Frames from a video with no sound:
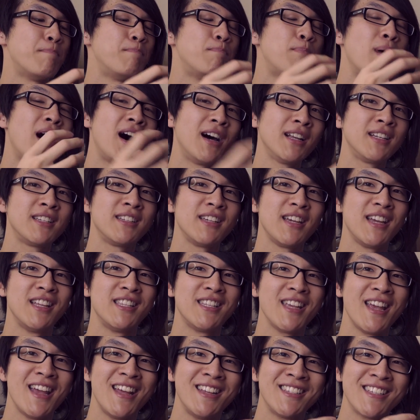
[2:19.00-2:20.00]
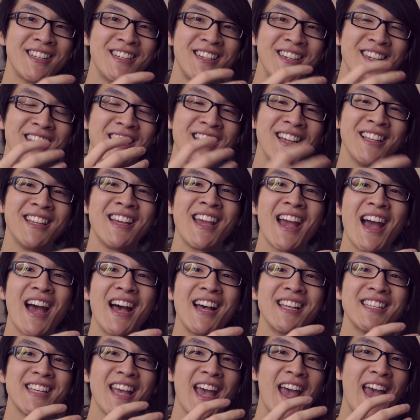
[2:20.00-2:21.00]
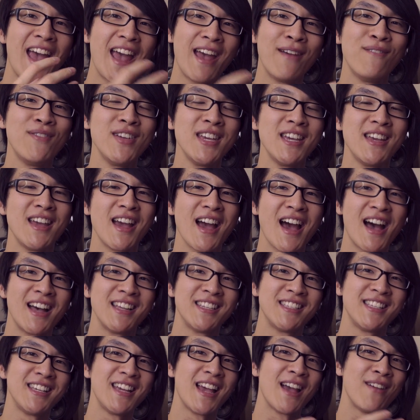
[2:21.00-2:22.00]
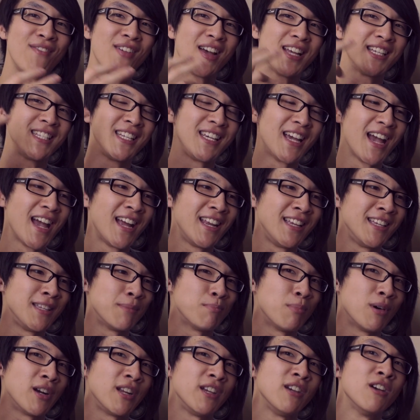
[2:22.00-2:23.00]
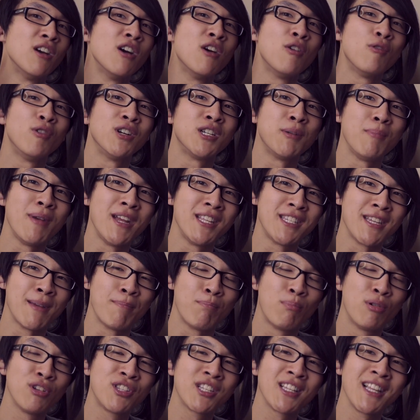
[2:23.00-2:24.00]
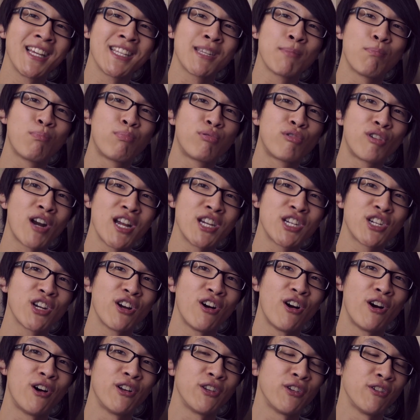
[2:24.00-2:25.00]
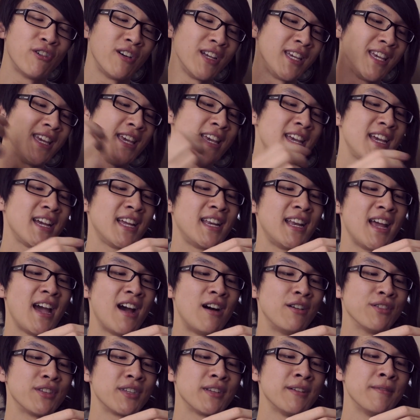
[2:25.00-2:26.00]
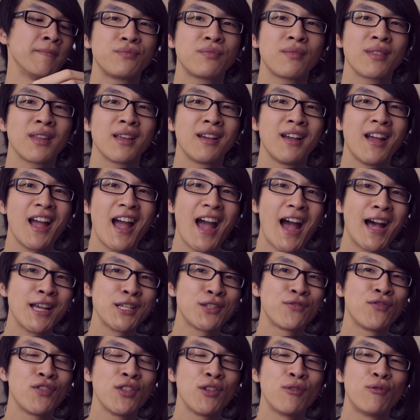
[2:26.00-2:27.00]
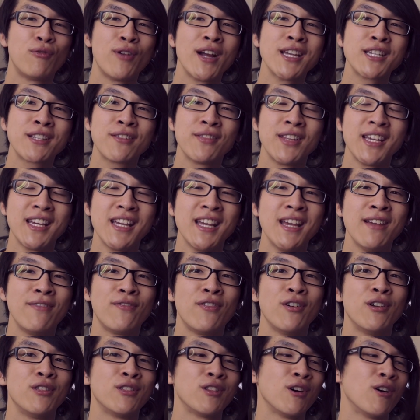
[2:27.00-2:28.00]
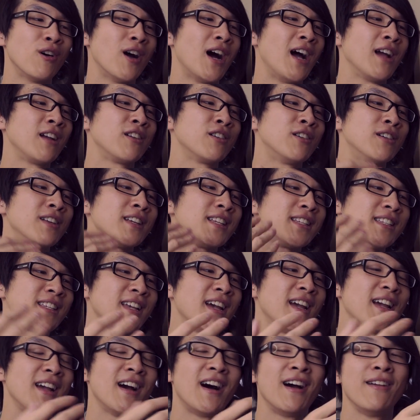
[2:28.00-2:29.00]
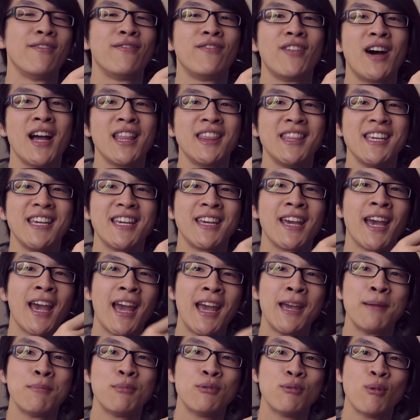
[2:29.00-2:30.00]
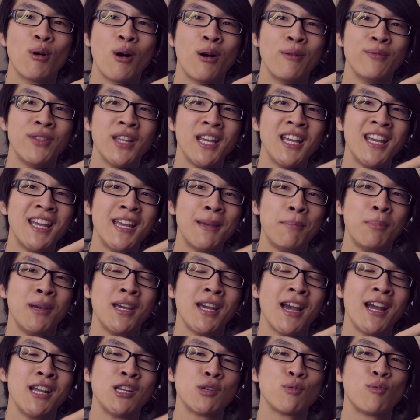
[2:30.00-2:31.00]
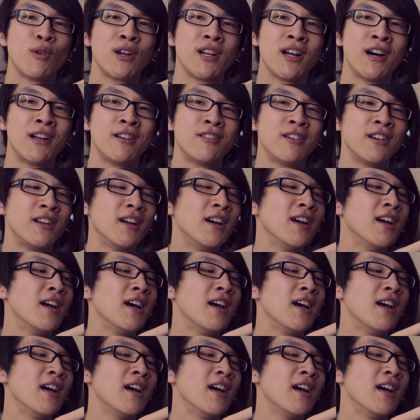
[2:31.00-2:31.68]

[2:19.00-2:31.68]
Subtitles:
but it isn't nearly as heavy as the FXD80's body, which means it puts less pressure on your ear canals. As for the rest of the earphone though, I gotta say I find the cable of the EPH-100